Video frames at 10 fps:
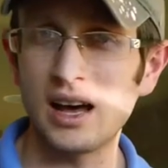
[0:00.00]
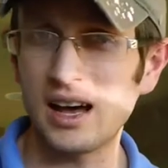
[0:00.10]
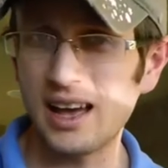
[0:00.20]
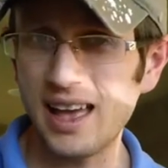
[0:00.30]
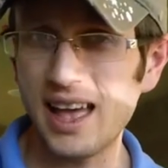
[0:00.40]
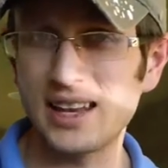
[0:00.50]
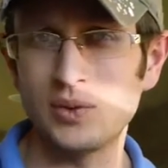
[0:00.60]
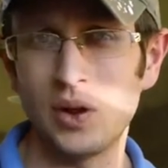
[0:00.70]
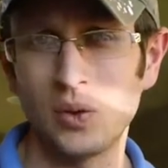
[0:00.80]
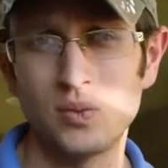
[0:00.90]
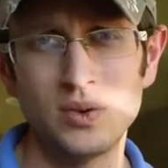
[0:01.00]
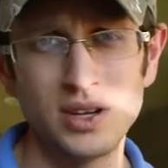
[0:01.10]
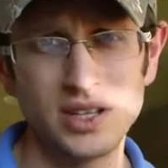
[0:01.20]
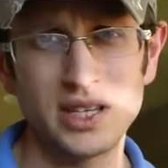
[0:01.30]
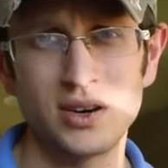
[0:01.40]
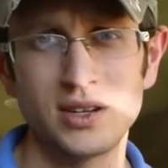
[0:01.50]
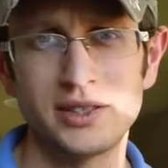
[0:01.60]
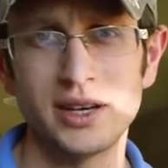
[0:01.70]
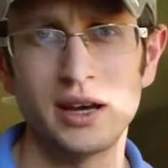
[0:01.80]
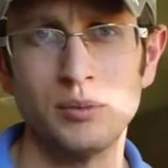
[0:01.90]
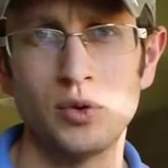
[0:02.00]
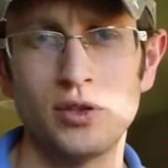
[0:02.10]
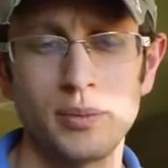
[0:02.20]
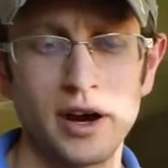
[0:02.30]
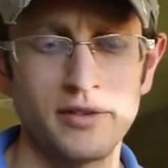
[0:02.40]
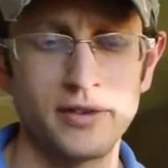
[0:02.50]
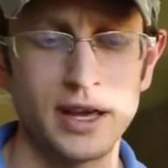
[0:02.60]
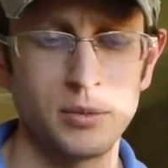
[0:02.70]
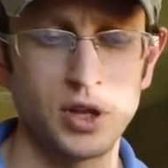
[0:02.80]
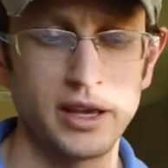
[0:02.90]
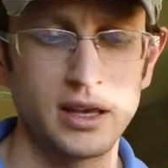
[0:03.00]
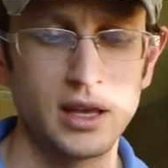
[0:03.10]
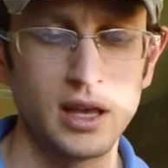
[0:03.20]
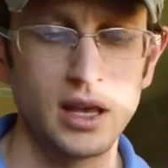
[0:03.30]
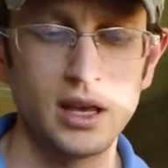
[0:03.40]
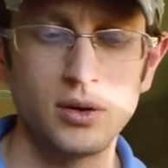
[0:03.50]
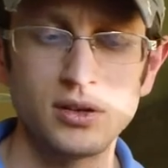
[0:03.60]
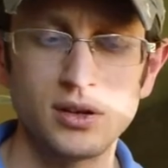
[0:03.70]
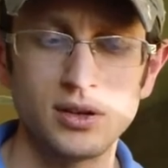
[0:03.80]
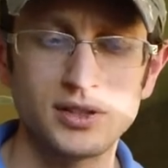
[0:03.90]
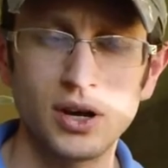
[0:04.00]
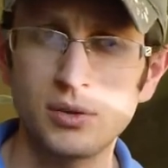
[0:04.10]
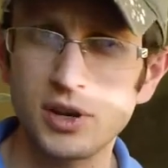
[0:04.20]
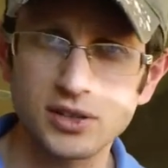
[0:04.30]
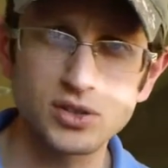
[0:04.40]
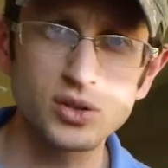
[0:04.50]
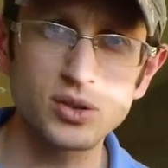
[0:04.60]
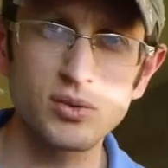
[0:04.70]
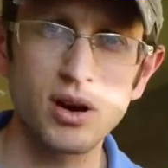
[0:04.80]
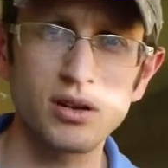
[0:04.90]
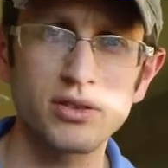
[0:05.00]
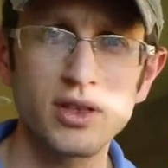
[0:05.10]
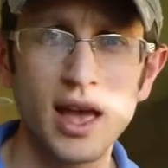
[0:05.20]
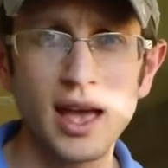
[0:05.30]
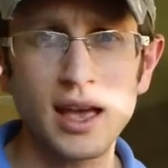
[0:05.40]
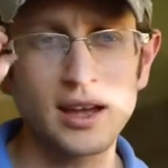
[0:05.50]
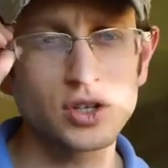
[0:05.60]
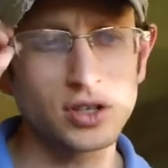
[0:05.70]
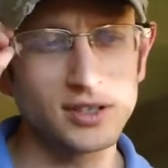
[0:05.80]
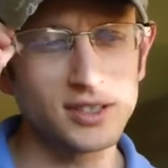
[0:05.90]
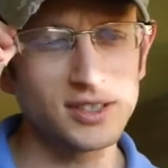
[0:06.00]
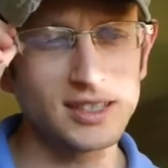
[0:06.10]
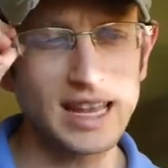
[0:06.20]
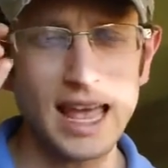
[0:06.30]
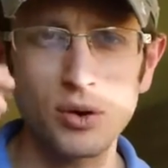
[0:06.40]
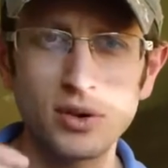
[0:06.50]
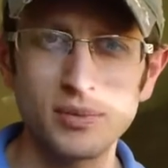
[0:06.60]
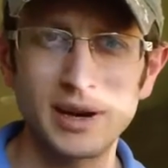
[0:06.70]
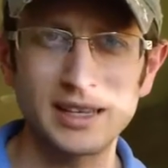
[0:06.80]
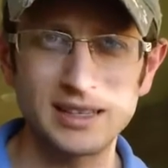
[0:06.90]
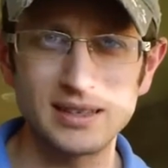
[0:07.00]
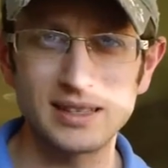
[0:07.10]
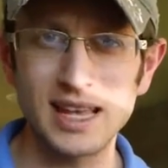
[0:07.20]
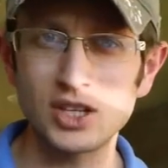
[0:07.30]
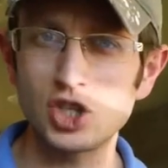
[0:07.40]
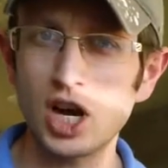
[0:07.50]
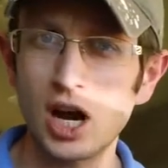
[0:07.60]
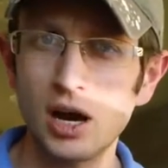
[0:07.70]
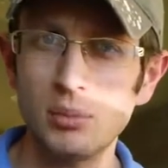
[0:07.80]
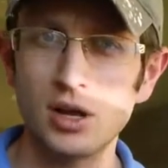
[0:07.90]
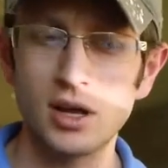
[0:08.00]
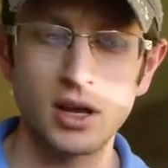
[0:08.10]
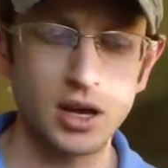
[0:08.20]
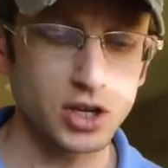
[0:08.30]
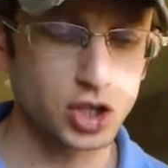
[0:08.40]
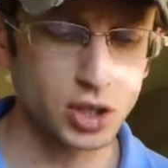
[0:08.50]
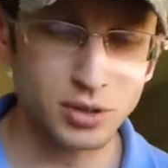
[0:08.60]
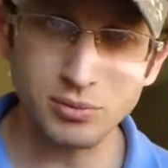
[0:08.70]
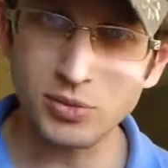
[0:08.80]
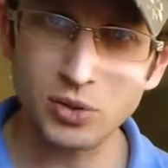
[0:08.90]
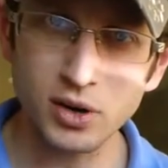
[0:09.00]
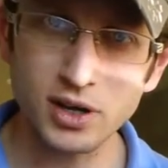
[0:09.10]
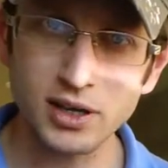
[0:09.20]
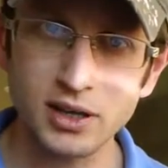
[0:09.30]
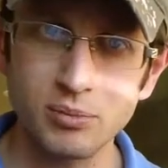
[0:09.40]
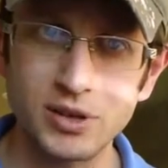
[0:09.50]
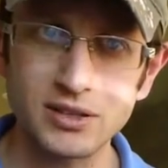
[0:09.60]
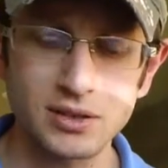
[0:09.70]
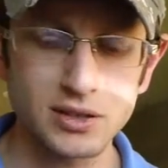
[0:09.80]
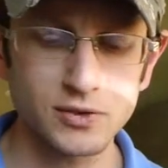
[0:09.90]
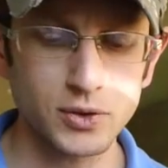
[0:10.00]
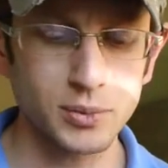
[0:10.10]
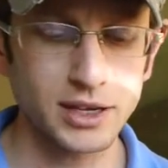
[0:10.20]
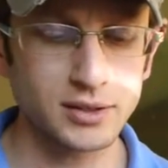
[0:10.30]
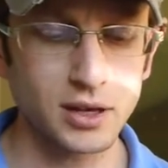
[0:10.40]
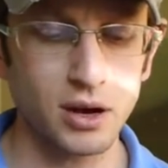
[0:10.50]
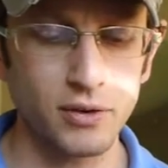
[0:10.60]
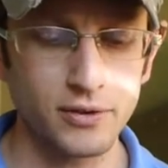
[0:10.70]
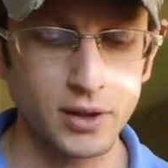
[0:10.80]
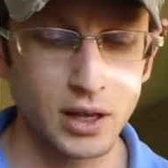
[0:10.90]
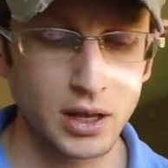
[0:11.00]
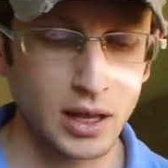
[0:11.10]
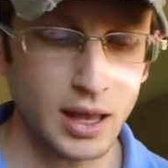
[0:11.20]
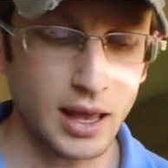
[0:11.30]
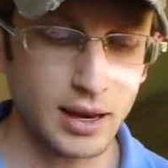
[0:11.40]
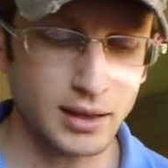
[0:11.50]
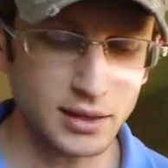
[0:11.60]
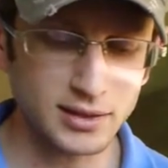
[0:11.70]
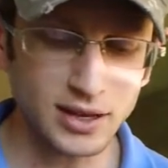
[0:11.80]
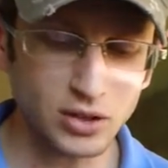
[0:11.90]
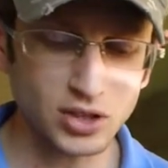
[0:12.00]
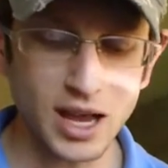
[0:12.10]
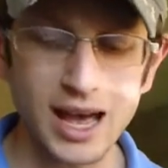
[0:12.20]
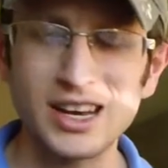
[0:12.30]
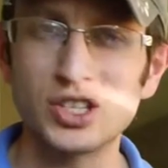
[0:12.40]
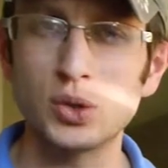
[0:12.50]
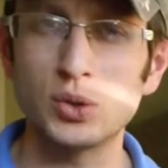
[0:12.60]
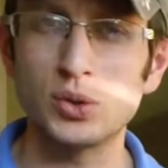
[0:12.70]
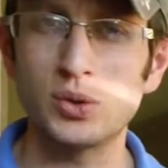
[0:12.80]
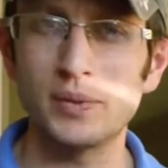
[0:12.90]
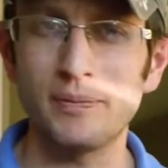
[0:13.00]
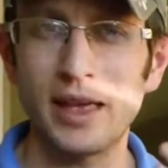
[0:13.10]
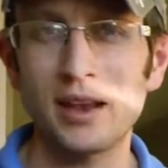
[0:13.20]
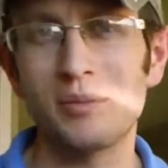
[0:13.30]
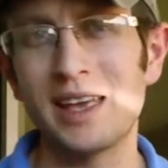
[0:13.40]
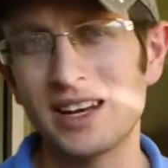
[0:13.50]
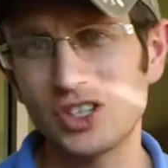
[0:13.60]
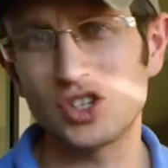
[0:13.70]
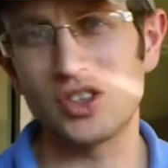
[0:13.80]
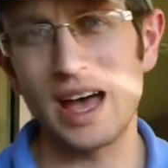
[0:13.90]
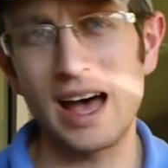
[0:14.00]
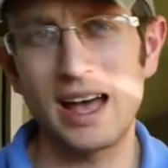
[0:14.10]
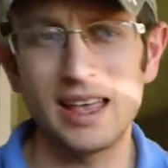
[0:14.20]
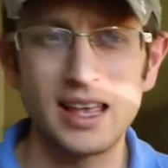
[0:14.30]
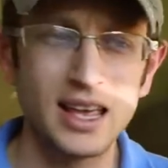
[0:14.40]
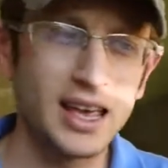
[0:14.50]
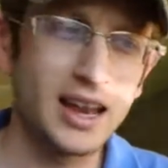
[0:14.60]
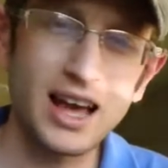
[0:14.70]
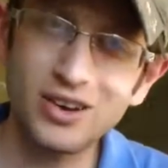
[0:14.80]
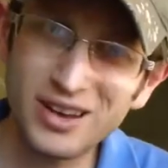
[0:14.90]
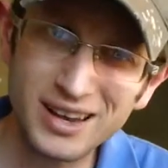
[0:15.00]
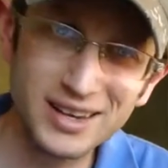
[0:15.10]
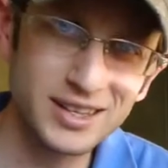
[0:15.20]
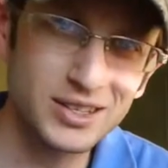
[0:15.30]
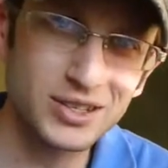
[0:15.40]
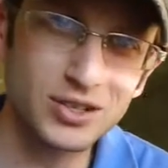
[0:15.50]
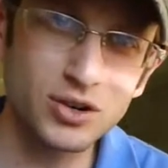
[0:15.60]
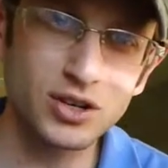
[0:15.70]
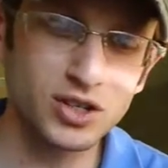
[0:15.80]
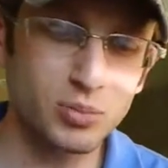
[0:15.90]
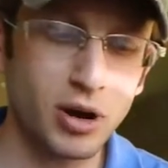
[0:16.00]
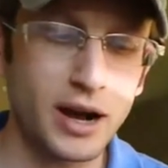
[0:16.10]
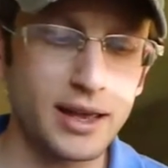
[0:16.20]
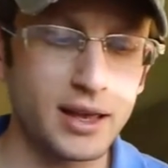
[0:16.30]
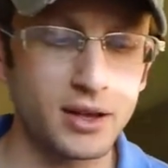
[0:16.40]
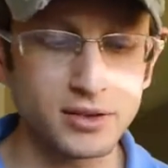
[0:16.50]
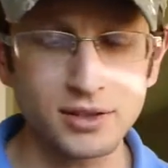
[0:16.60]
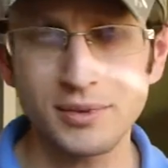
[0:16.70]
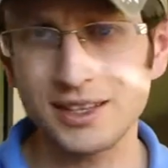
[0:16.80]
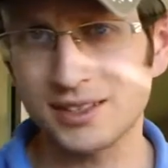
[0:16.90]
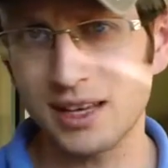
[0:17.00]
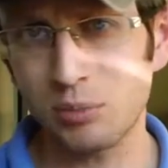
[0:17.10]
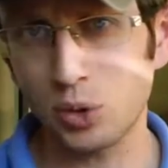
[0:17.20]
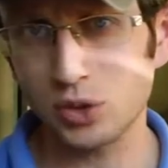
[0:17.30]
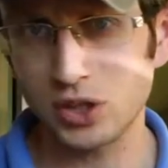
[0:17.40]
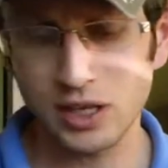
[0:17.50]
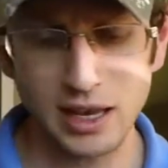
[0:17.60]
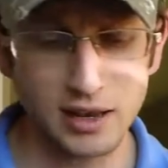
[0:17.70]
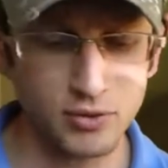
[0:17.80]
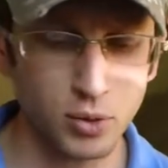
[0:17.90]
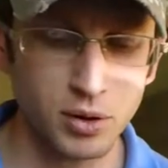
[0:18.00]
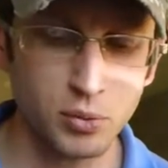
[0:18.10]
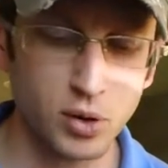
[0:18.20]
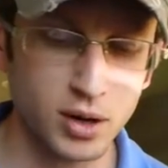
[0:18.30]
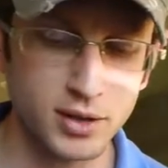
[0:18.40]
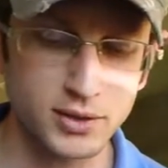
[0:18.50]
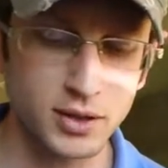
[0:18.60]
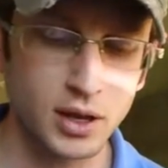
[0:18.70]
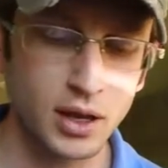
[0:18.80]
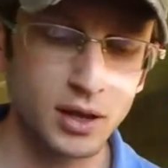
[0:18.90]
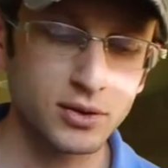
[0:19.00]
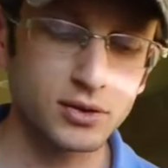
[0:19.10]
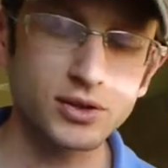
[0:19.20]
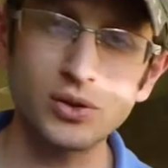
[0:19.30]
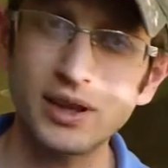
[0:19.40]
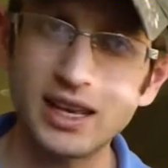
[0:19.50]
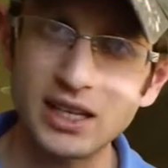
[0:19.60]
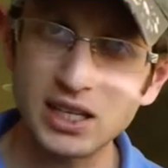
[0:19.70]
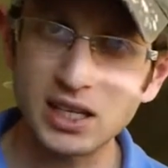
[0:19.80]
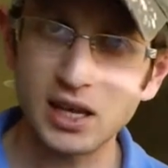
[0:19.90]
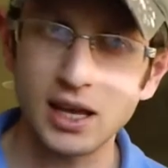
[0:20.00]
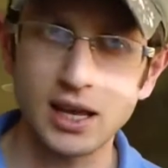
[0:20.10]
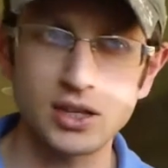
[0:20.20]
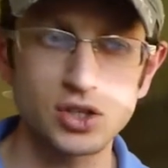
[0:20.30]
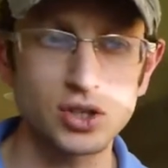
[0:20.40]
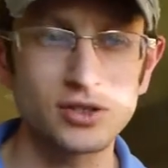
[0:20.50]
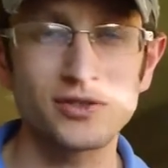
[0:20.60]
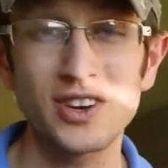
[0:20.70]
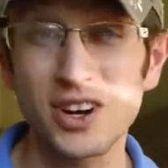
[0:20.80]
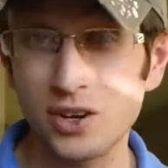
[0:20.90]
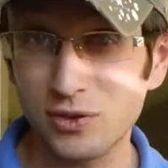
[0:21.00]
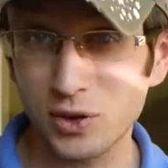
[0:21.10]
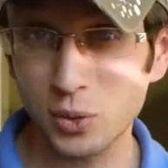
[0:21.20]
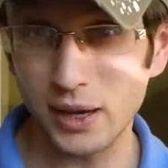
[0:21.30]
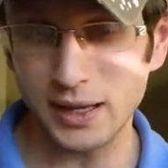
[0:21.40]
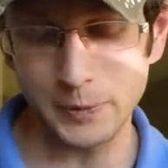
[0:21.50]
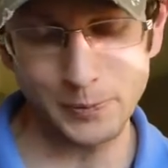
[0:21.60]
I had a really hard time with my family. Telling me I was doing the wrong thing, I should stay with my day job, I shouldn't be working in business for myself. And it tells you how to manage that and how not get discouraged by it. Some of the examples she gave, one was there was a lady and she was very overweight.